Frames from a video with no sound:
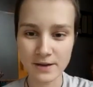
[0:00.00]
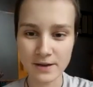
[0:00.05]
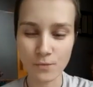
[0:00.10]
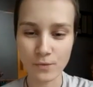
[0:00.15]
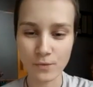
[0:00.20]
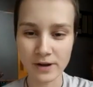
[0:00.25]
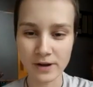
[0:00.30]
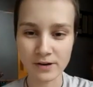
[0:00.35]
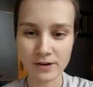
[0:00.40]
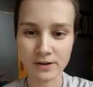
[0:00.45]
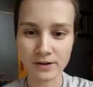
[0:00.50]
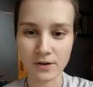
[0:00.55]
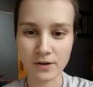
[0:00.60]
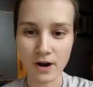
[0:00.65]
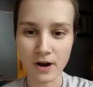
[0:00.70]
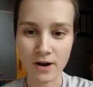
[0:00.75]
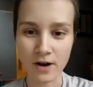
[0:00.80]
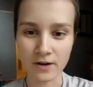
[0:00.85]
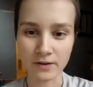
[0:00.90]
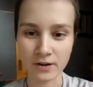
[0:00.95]
we're
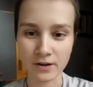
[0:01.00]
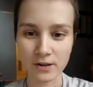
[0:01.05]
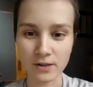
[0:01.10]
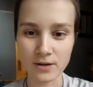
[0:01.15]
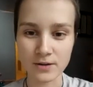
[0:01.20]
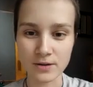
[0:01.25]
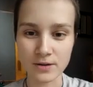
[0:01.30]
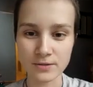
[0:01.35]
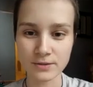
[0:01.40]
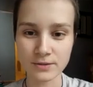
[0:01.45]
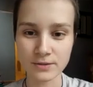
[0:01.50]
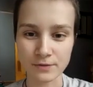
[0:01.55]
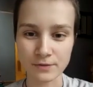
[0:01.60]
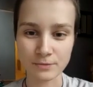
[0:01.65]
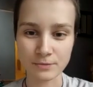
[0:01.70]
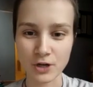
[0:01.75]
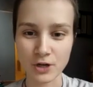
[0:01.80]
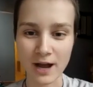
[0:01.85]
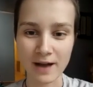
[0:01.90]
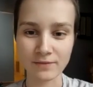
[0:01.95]
closed from
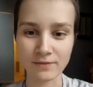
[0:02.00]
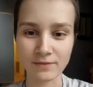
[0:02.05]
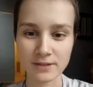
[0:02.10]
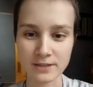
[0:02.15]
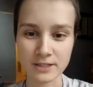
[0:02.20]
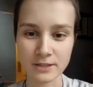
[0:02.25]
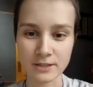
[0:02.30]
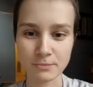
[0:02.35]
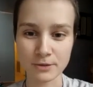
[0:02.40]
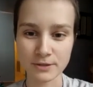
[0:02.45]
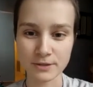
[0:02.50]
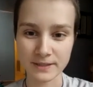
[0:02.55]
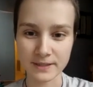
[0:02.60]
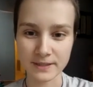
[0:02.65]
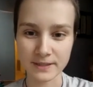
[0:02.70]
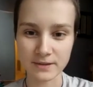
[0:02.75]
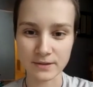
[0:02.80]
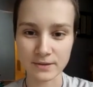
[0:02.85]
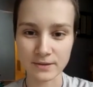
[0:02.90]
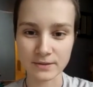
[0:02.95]
traveling to
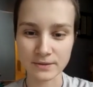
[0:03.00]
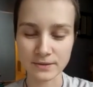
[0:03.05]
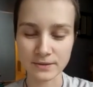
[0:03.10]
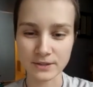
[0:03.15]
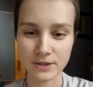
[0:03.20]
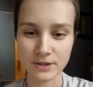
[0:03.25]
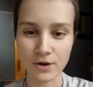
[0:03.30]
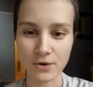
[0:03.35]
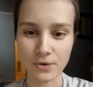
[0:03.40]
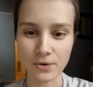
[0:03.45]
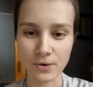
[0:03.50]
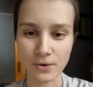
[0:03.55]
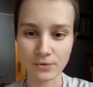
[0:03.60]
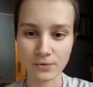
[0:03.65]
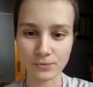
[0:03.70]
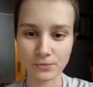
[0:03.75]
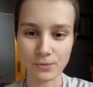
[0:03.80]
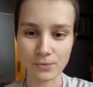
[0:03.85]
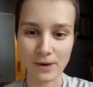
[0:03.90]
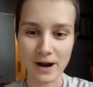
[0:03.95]
Brazil. So
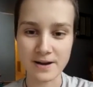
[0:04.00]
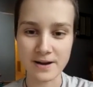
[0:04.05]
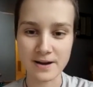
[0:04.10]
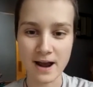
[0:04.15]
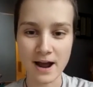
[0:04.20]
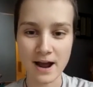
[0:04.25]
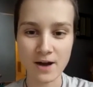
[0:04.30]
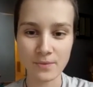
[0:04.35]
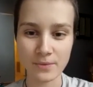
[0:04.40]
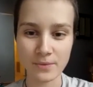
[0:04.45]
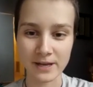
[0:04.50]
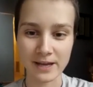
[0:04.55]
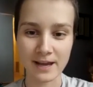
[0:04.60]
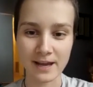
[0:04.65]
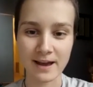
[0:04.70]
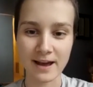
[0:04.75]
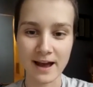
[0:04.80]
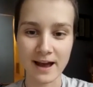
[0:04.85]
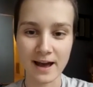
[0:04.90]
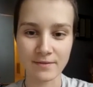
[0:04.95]
right now we
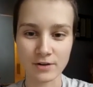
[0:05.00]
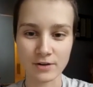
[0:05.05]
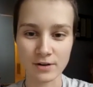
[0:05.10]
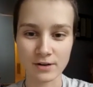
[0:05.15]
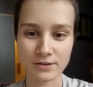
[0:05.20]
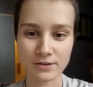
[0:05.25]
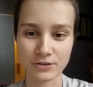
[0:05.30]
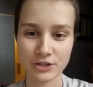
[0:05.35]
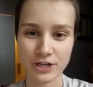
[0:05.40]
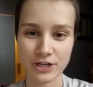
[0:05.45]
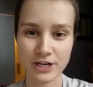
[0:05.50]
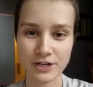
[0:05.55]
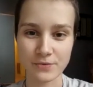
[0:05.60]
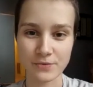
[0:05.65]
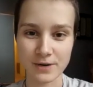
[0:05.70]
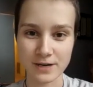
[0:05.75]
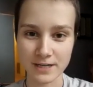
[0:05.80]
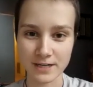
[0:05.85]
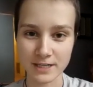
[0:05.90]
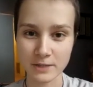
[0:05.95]
can't have our
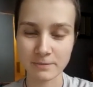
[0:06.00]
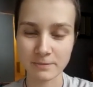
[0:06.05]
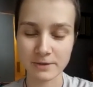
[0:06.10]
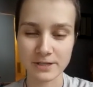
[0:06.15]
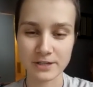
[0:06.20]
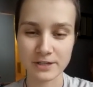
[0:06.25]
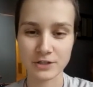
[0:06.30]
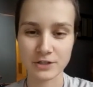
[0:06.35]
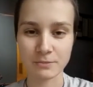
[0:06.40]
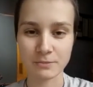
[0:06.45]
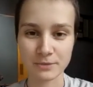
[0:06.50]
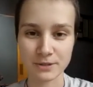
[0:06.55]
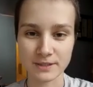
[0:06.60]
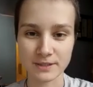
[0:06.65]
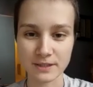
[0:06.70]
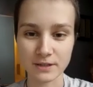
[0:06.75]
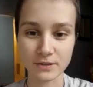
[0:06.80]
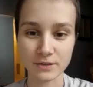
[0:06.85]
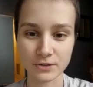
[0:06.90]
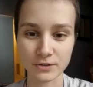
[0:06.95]
January experience in
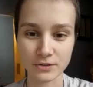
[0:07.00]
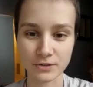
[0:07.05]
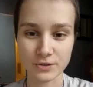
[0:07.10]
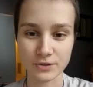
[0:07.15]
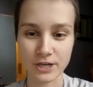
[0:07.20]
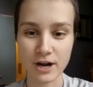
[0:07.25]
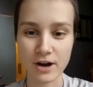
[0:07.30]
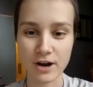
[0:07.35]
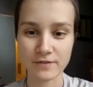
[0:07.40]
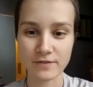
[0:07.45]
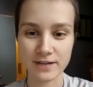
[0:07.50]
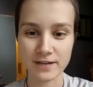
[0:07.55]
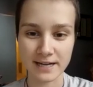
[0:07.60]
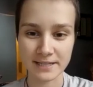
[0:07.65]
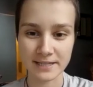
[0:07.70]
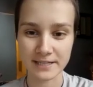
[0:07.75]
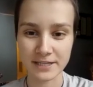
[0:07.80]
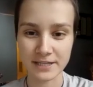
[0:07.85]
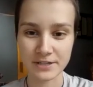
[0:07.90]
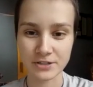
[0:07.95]
Brazil due to
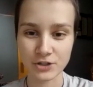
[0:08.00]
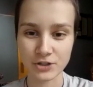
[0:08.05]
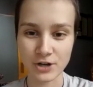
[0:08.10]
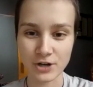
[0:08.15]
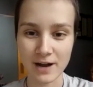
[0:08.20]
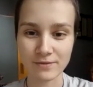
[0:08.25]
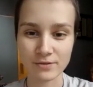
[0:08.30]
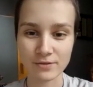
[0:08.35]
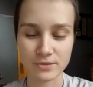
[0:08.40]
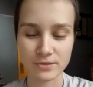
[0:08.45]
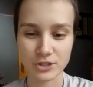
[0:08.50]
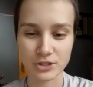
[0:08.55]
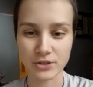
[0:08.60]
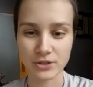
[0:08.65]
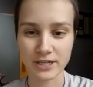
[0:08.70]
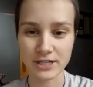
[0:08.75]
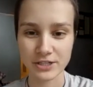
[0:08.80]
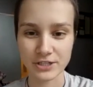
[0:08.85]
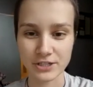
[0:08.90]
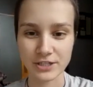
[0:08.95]
COVID-19 travel
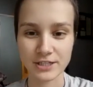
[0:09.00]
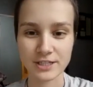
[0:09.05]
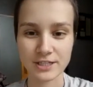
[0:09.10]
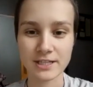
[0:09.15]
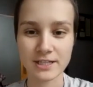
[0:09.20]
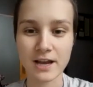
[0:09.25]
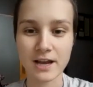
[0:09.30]
restrictions.